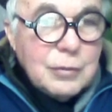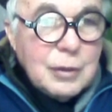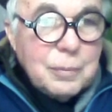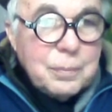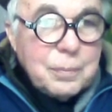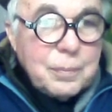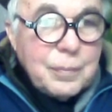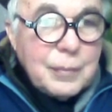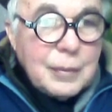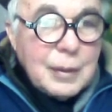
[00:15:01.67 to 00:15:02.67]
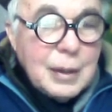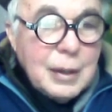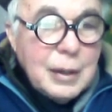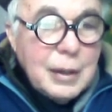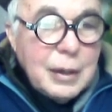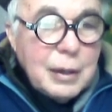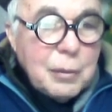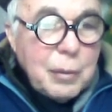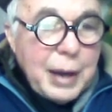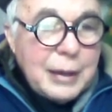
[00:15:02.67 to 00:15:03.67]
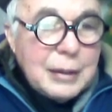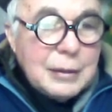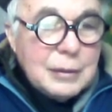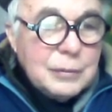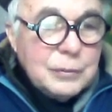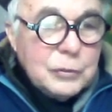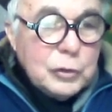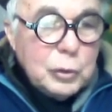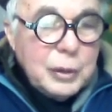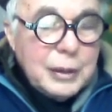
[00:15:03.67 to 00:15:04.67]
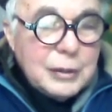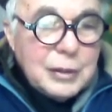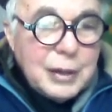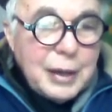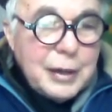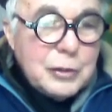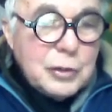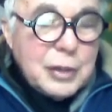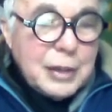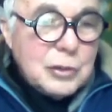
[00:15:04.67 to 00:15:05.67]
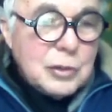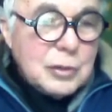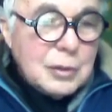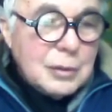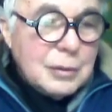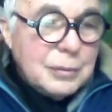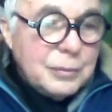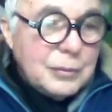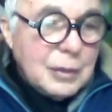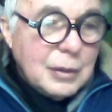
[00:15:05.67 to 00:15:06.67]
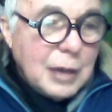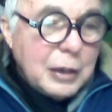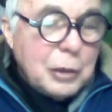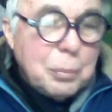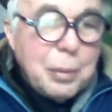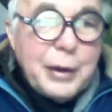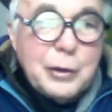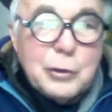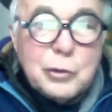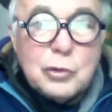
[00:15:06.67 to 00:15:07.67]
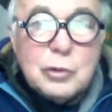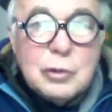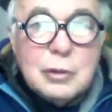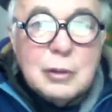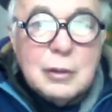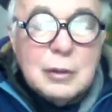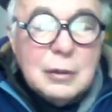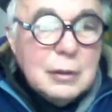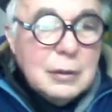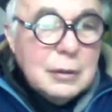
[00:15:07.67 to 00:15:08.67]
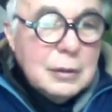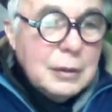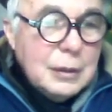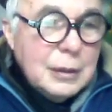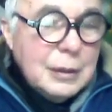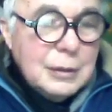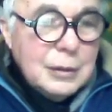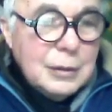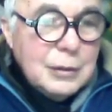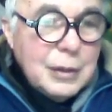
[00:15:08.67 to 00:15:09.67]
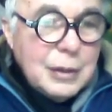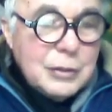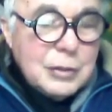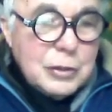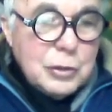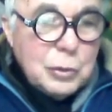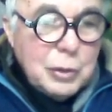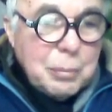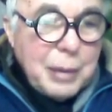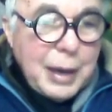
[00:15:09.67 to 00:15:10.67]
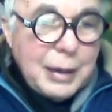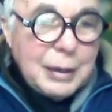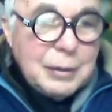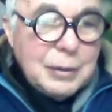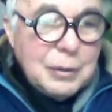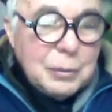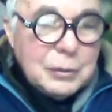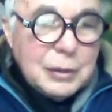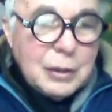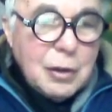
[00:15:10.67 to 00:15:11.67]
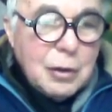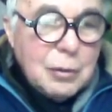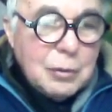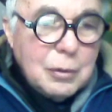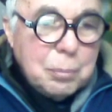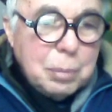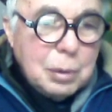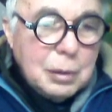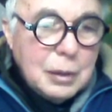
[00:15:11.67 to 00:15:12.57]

um, Iraq shooting at the United States um, occupiers, and uh, the United States shooting back on uh, what they call uh, po